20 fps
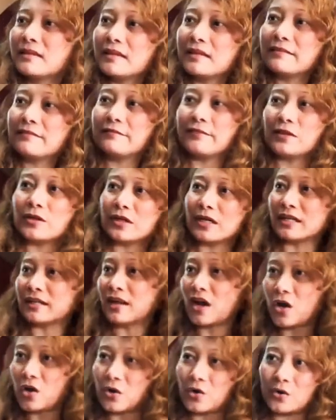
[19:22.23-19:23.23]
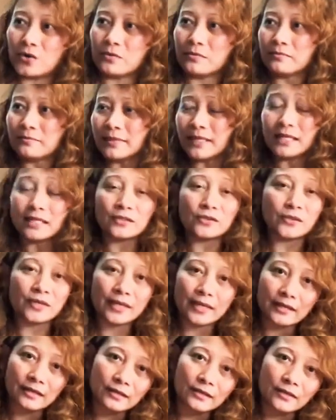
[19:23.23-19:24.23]
If you're at home and you
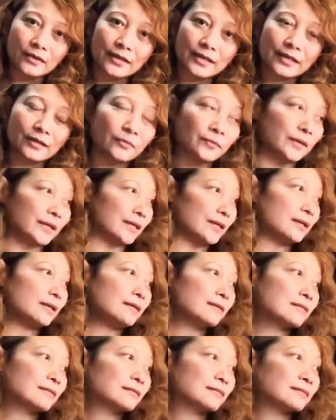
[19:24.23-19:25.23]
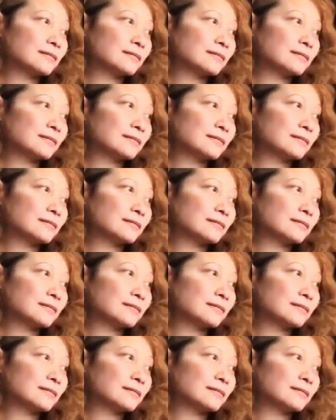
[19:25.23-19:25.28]
can't go anywhere,